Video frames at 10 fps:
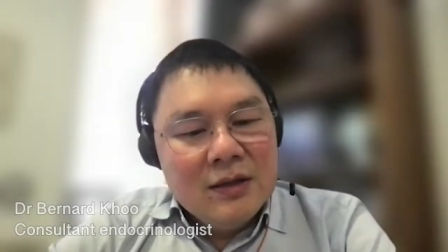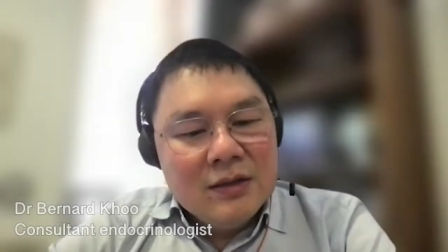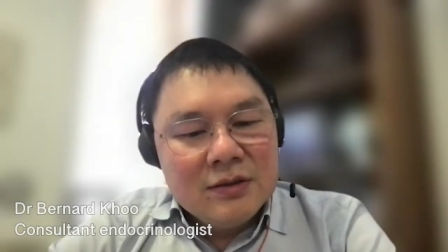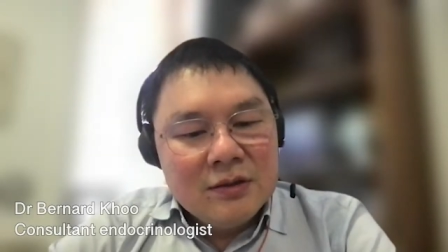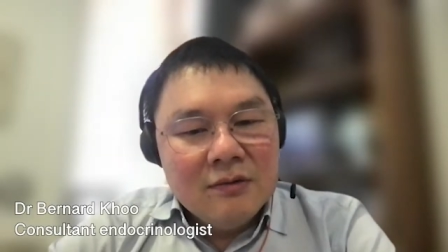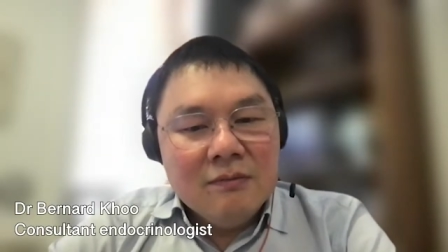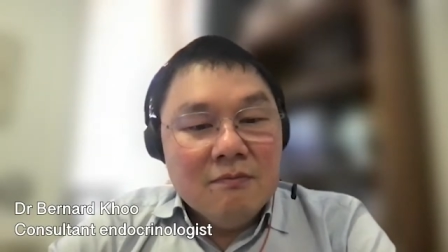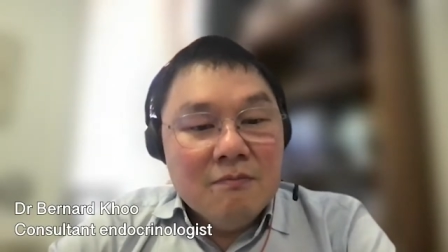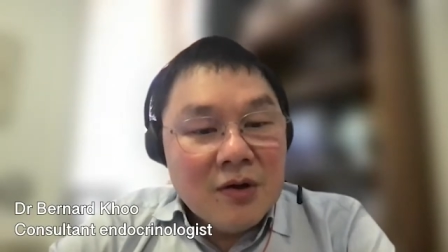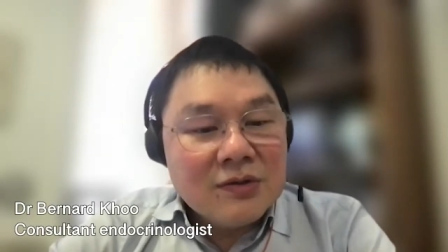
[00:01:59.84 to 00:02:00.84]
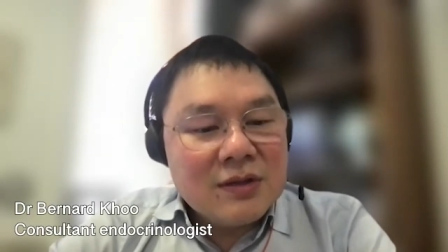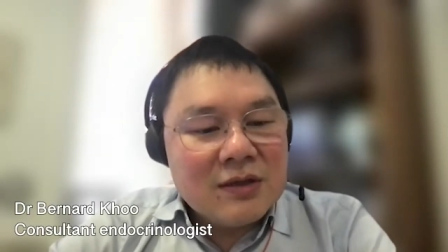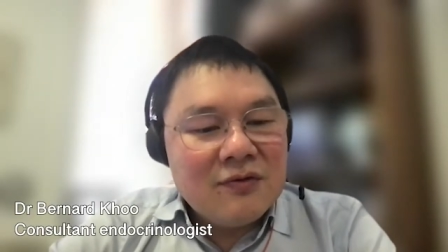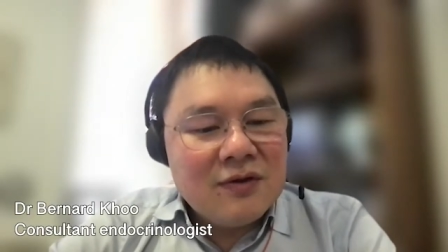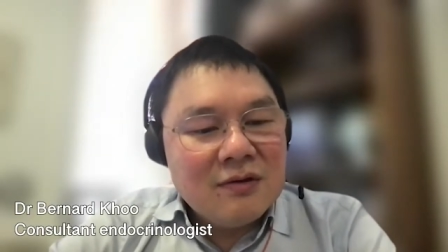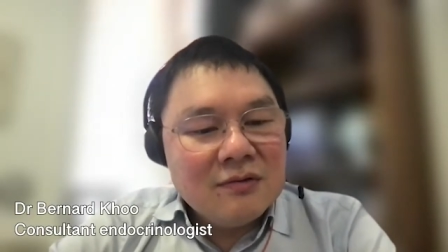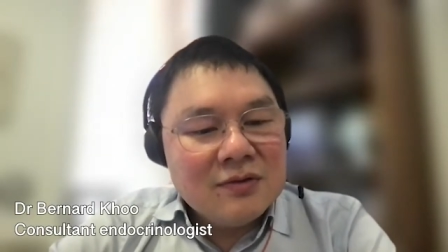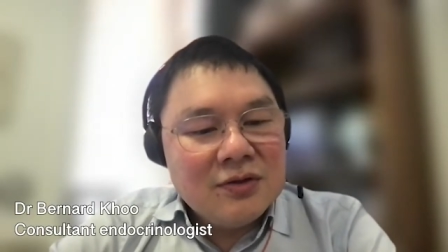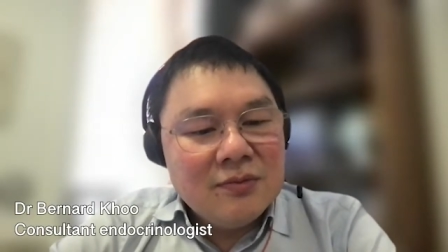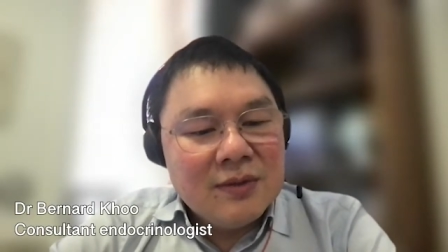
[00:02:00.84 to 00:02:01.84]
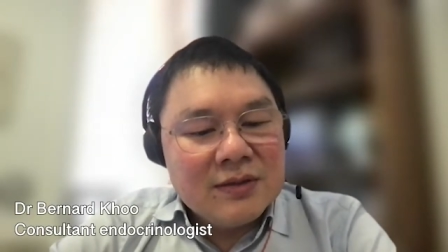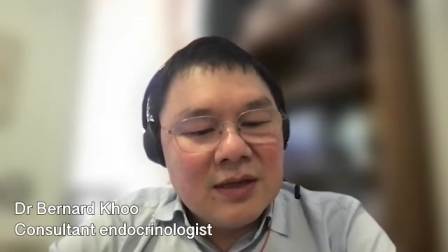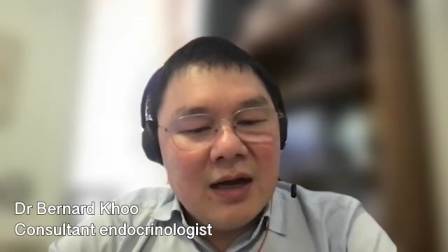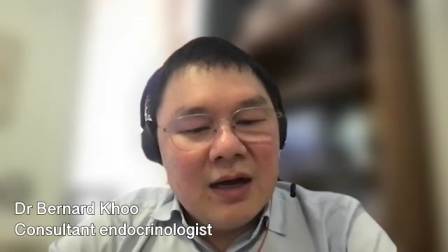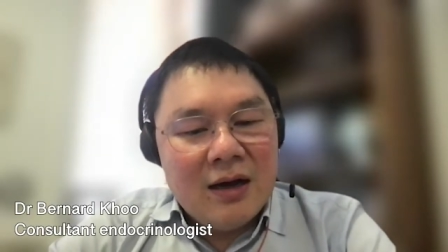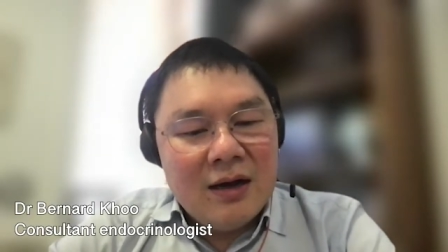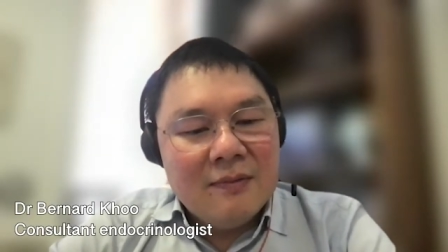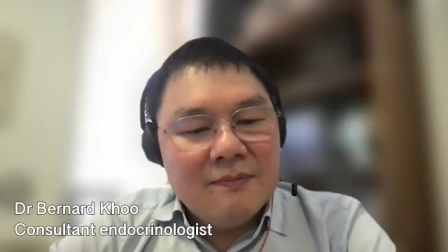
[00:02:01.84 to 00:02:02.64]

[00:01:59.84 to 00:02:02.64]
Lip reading: So most adrenal tumors are